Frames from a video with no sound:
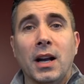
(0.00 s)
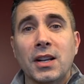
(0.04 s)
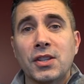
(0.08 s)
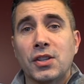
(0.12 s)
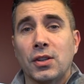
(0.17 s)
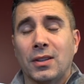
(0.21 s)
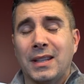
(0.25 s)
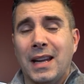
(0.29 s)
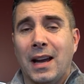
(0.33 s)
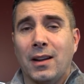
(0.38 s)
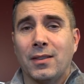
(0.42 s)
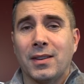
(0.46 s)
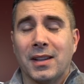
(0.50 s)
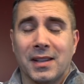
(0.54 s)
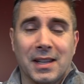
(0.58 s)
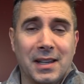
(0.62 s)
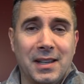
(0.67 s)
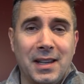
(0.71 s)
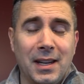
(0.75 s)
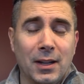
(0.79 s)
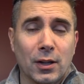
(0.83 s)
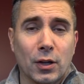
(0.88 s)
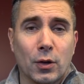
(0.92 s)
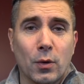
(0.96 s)
hustle down to the
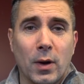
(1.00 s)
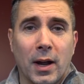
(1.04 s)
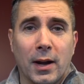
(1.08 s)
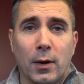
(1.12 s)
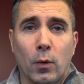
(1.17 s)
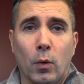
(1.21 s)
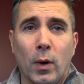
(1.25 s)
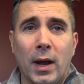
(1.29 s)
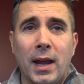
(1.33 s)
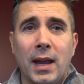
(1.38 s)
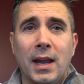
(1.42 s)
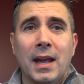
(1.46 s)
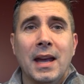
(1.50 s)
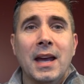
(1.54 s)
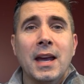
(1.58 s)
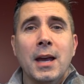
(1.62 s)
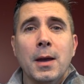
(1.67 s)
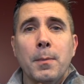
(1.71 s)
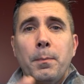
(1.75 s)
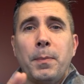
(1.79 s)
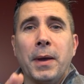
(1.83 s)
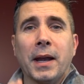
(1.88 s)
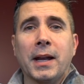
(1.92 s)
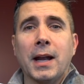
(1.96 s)
dealer right away.
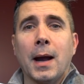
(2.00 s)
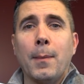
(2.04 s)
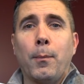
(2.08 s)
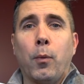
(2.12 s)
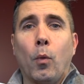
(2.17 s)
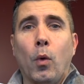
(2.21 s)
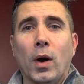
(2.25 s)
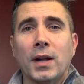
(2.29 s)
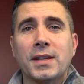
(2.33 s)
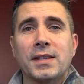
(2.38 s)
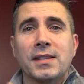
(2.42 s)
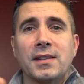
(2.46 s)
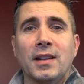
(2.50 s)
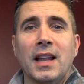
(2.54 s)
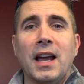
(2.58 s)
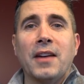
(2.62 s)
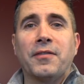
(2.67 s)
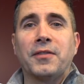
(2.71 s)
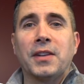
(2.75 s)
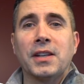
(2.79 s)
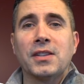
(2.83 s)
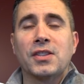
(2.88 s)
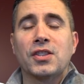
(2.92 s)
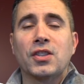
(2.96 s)
Pick up what's
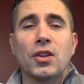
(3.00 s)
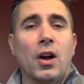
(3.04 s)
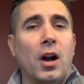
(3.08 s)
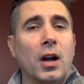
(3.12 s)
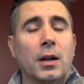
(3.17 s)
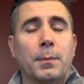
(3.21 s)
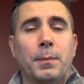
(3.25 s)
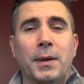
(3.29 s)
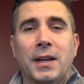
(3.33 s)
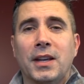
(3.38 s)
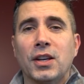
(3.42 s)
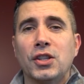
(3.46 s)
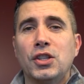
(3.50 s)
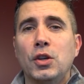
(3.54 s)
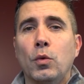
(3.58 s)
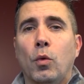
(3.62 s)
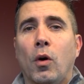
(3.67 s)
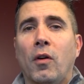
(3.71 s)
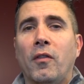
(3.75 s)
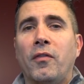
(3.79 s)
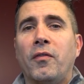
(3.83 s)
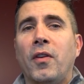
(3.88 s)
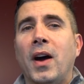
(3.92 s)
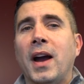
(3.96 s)
left in stock because you
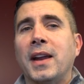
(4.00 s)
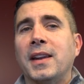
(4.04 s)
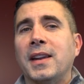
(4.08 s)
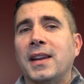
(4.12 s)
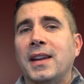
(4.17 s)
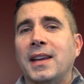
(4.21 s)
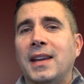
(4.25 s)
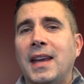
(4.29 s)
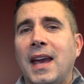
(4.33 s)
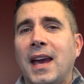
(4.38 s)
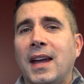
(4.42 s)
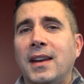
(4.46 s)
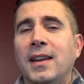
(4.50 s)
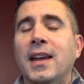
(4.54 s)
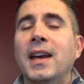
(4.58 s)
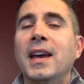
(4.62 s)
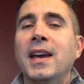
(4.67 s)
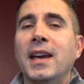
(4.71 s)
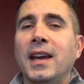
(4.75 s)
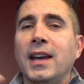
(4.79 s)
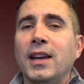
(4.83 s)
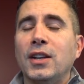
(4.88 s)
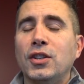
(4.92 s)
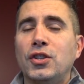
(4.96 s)
won't find it again
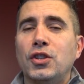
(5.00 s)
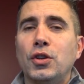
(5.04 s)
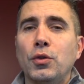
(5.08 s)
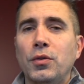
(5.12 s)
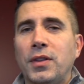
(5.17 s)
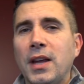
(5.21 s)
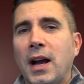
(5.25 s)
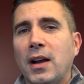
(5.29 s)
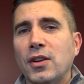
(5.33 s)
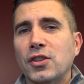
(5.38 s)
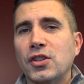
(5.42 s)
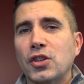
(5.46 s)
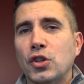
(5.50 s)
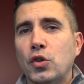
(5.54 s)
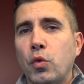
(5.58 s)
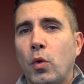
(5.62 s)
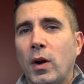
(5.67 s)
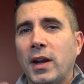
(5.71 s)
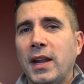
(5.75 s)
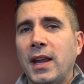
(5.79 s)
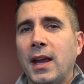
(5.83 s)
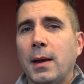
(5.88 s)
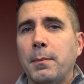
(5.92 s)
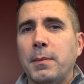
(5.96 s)
in
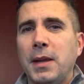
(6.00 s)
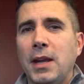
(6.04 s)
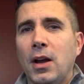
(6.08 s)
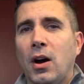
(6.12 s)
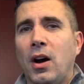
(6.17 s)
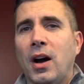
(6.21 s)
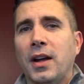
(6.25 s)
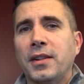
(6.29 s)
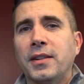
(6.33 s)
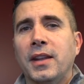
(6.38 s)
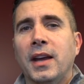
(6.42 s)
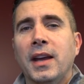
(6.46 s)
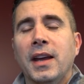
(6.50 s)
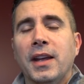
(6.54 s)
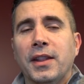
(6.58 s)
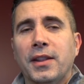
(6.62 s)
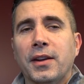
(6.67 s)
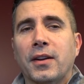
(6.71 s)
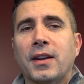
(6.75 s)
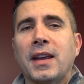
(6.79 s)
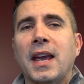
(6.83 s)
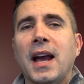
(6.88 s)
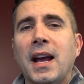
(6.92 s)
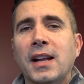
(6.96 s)
2020 and beyond.
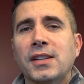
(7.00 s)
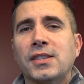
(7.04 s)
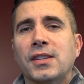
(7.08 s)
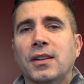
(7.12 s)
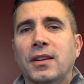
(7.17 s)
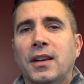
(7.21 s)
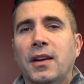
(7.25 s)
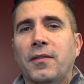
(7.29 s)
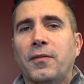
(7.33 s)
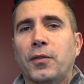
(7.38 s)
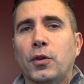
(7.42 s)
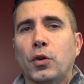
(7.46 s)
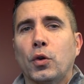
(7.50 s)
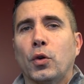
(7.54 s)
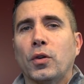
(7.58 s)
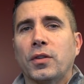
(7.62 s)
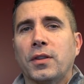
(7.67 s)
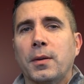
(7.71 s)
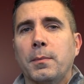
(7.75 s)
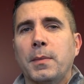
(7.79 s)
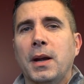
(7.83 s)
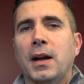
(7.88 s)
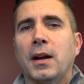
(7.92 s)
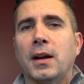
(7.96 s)
They're canceling it for
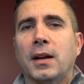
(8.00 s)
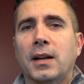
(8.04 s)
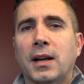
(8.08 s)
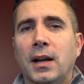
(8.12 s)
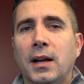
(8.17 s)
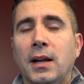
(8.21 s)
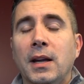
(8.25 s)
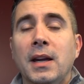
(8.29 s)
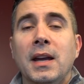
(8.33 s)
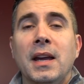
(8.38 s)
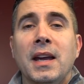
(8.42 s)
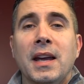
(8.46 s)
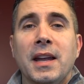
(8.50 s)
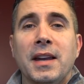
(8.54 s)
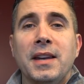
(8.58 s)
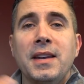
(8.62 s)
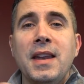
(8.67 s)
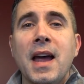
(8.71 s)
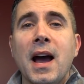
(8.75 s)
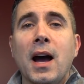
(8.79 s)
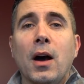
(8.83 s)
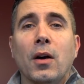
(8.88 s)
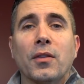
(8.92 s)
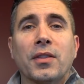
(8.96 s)
North America.
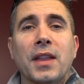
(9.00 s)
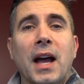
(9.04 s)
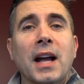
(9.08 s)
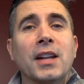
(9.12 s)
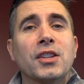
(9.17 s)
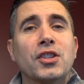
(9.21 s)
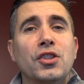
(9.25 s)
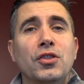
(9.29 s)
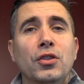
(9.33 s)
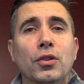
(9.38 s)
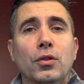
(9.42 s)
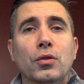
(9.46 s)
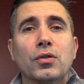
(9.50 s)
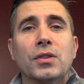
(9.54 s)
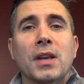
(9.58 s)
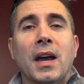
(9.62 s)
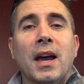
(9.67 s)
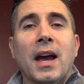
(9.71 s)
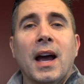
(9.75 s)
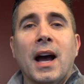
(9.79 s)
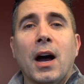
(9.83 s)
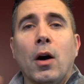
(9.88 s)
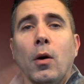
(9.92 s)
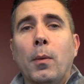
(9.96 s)
Now, that's news.
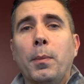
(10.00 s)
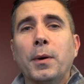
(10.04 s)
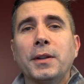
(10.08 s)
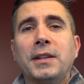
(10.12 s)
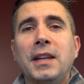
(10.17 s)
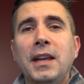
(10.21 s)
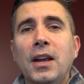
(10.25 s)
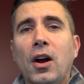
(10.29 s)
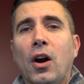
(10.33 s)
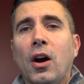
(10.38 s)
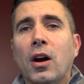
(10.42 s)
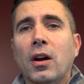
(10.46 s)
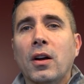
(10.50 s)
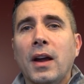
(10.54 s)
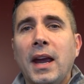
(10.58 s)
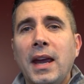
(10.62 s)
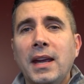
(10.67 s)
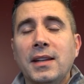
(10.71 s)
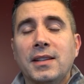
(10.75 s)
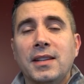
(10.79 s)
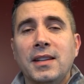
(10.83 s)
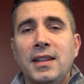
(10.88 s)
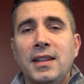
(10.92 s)
How about the R8?